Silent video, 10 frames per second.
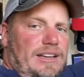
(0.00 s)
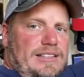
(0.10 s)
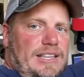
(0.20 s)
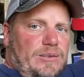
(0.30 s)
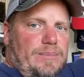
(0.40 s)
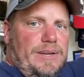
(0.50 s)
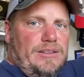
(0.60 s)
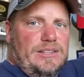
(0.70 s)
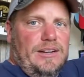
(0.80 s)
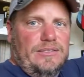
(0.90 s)
it's got the ripped out
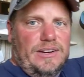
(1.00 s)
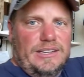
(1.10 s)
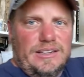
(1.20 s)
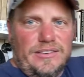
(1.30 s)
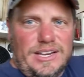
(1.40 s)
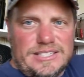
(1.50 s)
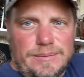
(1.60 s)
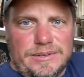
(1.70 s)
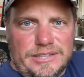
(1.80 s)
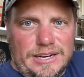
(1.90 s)
stuff, right? Are you guys
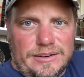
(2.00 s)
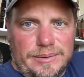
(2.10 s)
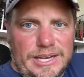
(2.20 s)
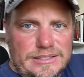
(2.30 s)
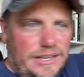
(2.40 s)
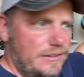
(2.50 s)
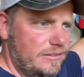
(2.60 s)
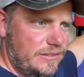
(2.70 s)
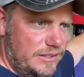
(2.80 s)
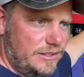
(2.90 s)
keeping track on how many hats I have?
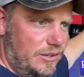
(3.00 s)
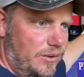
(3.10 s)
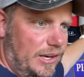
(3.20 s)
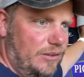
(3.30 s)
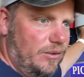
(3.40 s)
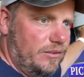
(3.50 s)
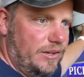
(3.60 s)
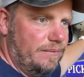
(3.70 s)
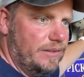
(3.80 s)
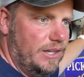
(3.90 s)
Let's see. Oh, I can do it over
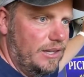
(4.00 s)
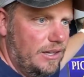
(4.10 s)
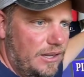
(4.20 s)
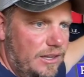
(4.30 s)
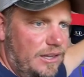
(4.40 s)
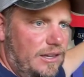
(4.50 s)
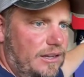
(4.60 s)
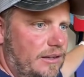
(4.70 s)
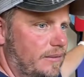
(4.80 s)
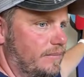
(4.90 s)
here.
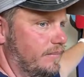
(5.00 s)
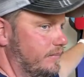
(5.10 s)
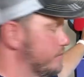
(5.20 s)
Um,